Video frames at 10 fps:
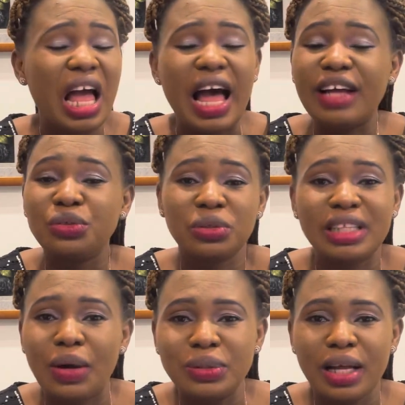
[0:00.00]
I don't
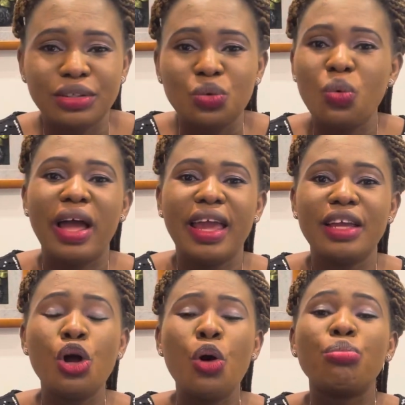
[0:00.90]
doubt that. Go ahead.
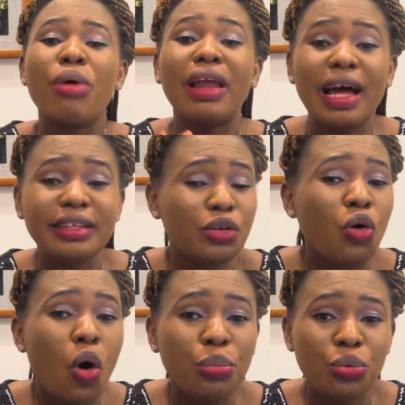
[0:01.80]
But allow the
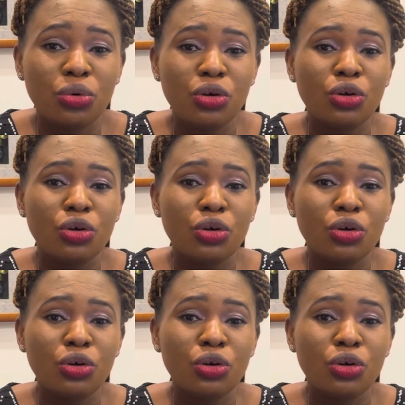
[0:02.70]
couple